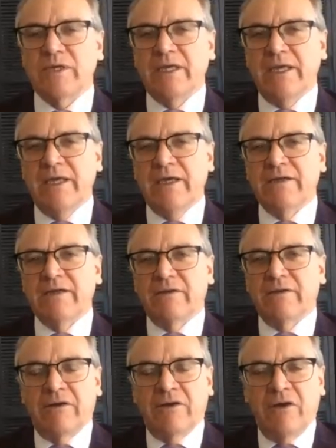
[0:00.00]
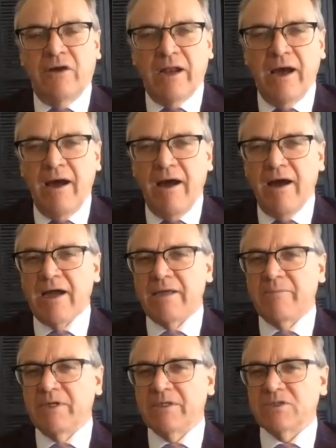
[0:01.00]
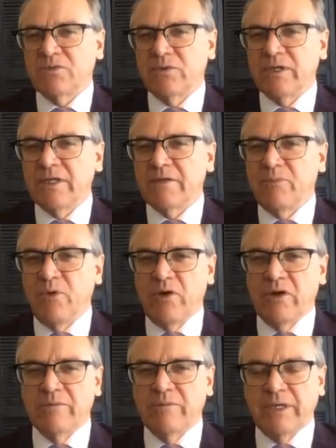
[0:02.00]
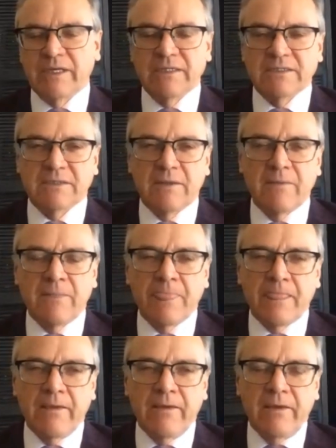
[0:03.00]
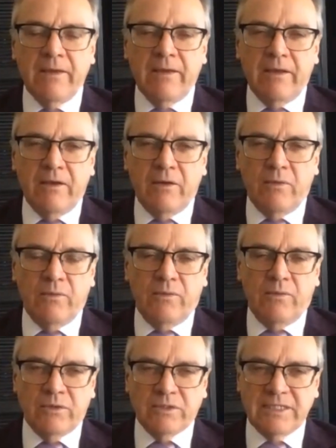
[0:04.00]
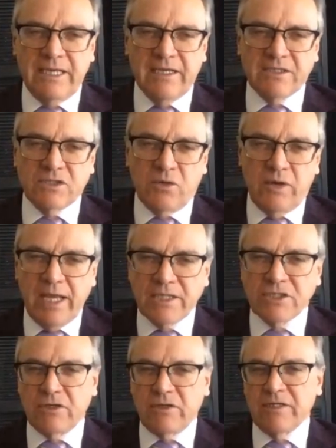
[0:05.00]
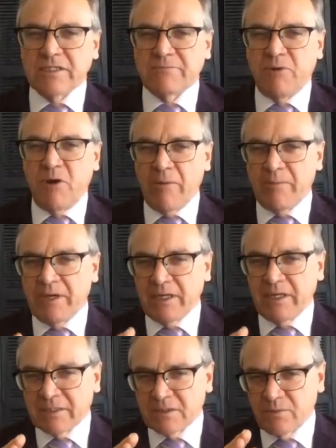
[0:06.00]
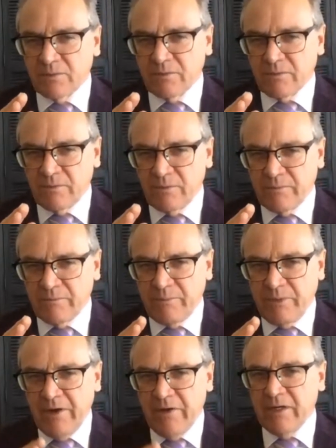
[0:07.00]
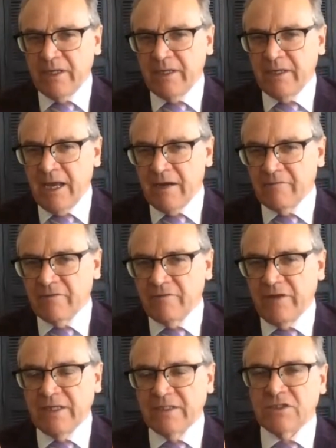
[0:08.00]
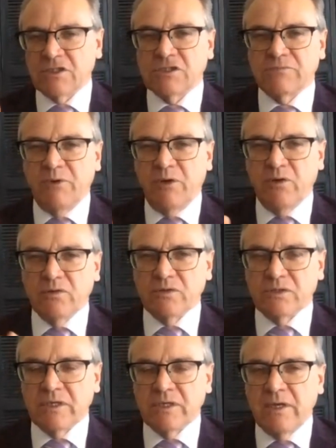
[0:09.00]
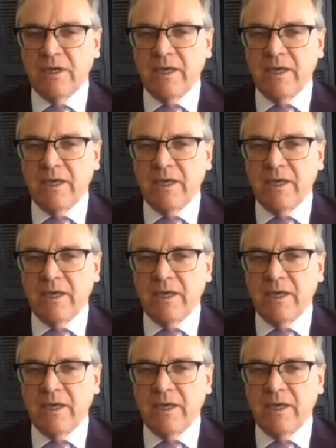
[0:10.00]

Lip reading: we hit are not high, but it's really important because we're seeing a zonation on this property because we barely have the veins exposed.